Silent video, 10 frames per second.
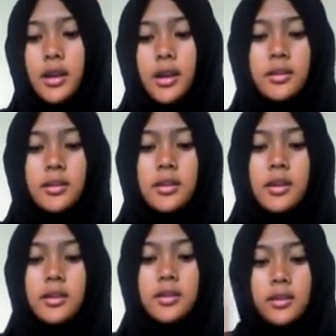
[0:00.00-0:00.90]
And
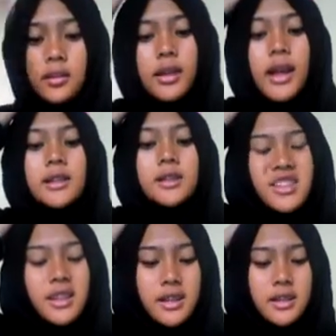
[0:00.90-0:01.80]
the
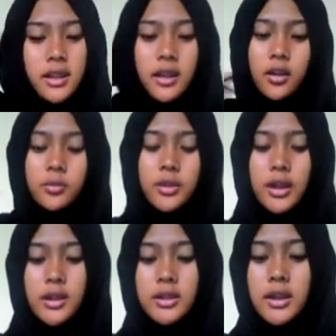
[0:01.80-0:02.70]
last is
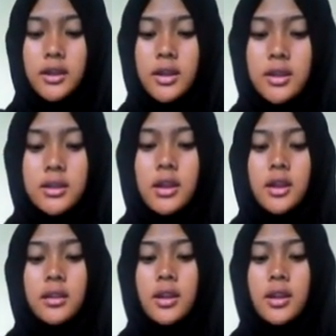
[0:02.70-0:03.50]
communicating is